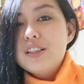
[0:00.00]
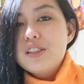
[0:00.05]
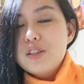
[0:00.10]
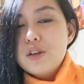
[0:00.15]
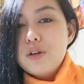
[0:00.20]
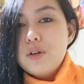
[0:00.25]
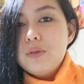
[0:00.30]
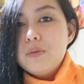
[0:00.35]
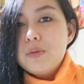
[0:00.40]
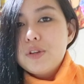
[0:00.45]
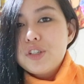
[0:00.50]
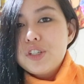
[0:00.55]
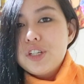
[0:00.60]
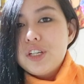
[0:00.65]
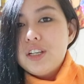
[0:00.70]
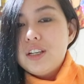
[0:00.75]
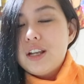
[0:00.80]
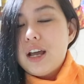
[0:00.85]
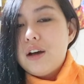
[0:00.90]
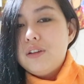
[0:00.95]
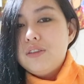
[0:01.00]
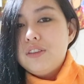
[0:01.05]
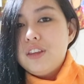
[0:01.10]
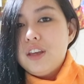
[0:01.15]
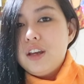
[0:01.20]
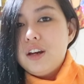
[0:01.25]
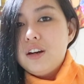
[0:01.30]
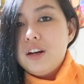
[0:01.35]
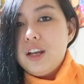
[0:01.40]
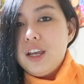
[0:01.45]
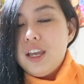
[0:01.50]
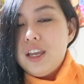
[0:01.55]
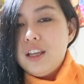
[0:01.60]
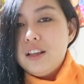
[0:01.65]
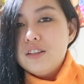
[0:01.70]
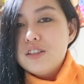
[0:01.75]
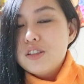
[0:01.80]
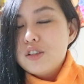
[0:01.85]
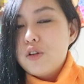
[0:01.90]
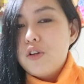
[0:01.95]
sewing machine out there,
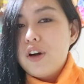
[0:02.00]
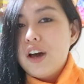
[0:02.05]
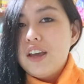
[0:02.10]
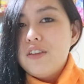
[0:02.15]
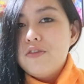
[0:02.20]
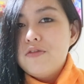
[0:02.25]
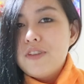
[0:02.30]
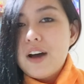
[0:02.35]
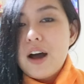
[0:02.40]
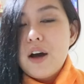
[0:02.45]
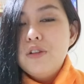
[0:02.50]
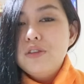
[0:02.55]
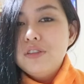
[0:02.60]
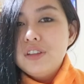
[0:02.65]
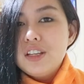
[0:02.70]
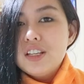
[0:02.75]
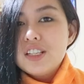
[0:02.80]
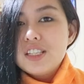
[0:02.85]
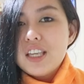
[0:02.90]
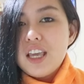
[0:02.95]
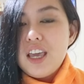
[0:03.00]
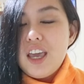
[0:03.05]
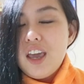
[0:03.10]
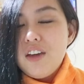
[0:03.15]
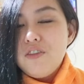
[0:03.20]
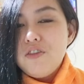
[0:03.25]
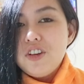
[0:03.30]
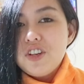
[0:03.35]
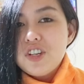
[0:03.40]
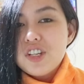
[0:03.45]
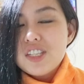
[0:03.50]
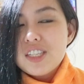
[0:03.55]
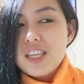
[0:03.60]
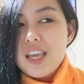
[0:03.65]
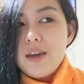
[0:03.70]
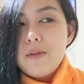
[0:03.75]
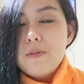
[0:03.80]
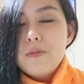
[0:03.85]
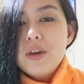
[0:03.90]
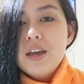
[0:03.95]
and so I found this
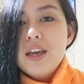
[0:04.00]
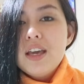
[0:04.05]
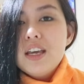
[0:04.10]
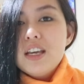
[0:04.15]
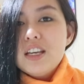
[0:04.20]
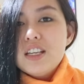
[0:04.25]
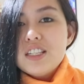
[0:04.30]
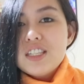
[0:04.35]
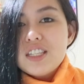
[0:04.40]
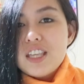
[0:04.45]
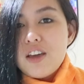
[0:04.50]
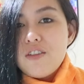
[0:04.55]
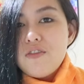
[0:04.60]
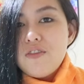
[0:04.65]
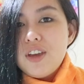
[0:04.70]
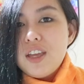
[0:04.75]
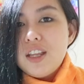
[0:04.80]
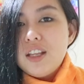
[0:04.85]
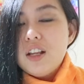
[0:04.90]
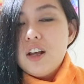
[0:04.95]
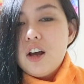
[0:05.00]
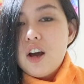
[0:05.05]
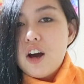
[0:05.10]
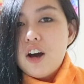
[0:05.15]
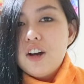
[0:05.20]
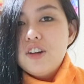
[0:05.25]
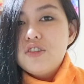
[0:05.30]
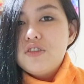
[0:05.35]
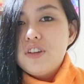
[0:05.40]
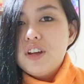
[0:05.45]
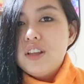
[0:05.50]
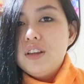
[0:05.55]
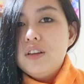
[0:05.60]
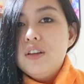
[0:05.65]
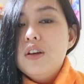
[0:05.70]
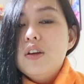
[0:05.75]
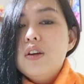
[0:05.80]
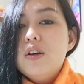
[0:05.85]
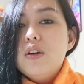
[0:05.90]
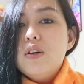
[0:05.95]
FHSM 700
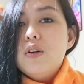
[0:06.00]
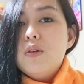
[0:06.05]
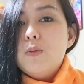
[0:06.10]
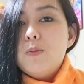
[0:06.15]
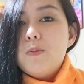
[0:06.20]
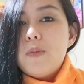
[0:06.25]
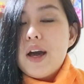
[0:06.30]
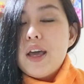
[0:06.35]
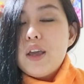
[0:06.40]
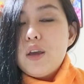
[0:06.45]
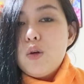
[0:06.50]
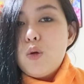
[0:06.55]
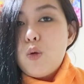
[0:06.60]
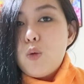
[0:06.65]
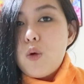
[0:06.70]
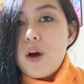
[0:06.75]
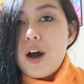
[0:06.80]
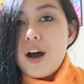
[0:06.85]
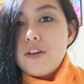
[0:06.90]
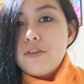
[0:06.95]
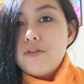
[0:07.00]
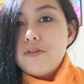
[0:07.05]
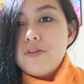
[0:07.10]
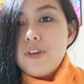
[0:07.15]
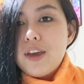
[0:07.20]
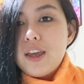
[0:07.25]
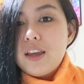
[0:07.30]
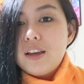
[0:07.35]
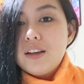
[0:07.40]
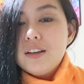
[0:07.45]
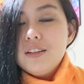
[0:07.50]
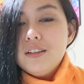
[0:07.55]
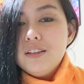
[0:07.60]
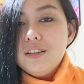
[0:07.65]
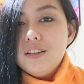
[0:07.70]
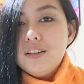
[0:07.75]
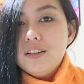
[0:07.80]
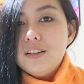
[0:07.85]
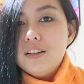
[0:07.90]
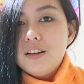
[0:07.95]
by HUAFENG.
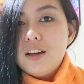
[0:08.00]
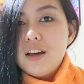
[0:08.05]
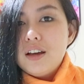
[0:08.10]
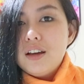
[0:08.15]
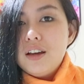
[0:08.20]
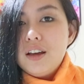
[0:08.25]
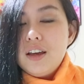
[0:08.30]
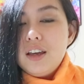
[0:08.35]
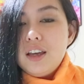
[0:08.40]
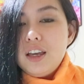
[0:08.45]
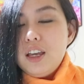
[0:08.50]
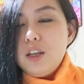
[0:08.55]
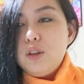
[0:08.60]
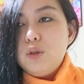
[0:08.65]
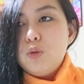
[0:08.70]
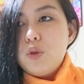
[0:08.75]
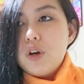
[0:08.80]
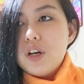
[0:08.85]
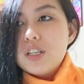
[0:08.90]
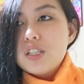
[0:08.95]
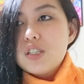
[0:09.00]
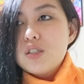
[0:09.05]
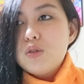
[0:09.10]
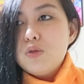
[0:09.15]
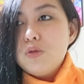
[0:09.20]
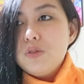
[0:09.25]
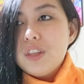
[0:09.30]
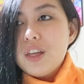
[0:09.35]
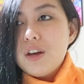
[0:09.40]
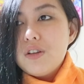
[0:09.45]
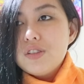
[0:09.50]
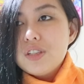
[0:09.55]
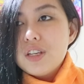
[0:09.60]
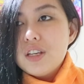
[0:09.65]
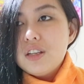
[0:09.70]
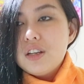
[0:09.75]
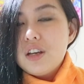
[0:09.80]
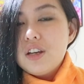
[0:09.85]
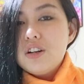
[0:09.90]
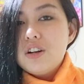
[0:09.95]
It was
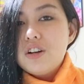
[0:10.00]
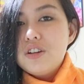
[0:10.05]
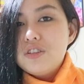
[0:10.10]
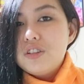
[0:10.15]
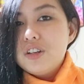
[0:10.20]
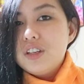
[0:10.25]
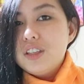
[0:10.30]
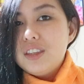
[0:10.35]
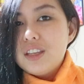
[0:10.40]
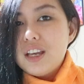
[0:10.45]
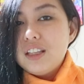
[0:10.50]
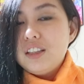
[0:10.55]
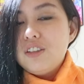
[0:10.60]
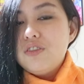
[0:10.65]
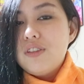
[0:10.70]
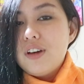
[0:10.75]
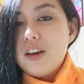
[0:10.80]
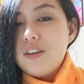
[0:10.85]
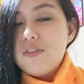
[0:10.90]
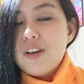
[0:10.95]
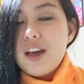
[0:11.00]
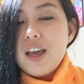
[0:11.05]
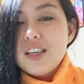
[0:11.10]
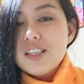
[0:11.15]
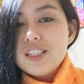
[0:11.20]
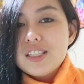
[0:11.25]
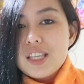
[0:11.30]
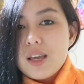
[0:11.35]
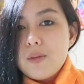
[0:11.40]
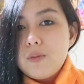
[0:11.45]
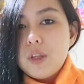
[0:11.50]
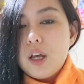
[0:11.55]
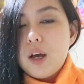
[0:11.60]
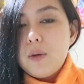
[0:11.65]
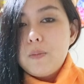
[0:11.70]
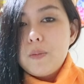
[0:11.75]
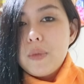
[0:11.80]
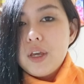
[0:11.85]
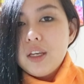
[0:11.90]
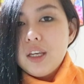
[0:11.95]
$2,995. I stepped
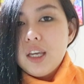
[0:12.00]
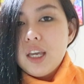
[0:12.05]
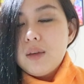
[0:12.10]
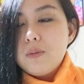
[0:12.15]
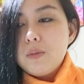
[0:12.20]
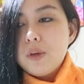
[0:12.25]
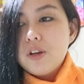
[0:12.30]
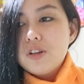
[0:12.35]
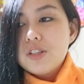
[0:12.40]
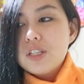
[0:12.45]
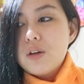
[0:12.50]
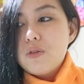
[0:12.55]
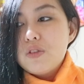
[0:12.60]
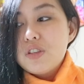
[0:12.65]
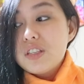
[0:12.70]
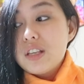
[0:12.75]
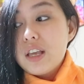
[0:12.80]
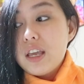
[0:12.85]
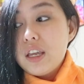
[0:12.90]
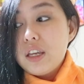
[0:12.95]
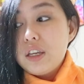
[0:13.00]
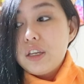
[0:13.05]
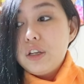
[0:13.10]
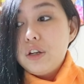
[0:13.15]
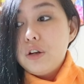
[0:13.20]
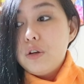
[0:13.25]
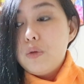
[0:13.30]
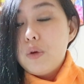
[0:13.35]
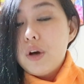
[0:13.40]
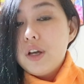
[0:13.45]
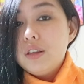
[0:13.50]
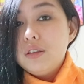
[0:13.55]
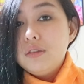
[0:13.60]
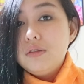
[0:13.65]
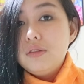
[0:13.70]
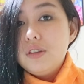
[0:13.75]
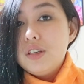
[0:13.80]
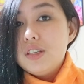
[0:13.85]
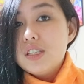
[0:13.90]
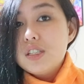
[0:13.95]
up my game because I was like, you know what,
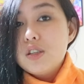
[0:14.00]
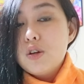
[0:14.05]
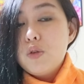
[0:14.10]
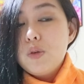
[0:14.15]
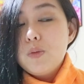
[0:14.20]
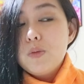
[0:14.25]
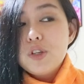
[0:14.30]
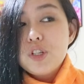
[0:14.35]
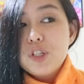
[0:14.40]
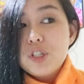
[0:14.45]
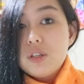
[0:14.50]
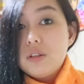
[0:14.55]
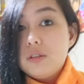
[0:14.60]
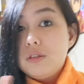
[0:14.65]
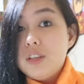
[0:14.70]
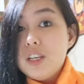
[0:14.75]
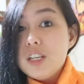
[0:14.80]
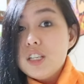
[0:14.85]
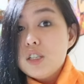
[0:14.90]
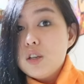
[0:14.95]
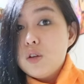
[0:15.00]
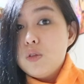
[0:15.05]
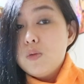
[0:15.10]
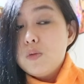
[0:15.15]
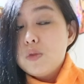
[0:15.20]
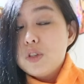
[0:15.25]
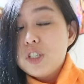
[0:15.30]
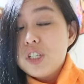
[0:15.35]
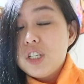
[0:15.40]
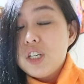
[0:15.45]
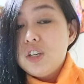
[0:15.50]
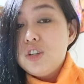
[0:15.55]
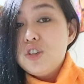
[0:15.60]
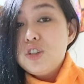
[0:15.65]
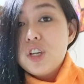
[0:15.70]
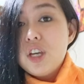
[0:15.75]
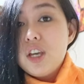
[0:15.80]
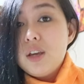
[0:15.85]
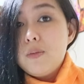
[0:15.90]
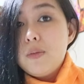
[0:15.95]
this sewing machine
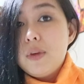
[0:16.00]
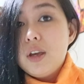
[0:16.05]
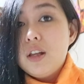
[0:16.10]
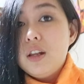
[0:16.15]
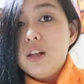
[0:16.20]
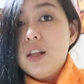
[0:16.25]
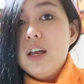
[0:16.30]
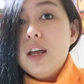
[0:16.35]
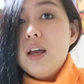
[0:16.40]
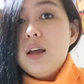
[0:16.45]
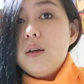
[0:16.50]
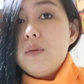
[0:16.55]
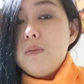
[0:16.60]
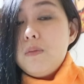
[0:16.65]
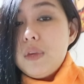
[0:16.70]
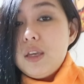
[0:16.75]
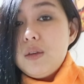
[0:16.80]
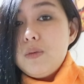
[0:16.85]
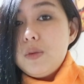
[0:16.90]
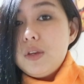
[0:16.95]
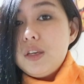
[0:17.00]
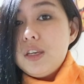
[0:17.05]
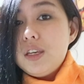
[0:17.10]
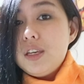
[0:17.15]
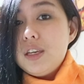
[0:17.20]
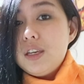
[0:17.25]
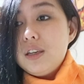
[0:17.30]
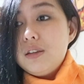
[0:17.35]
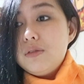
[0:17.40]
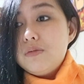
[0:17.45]
JML, maybe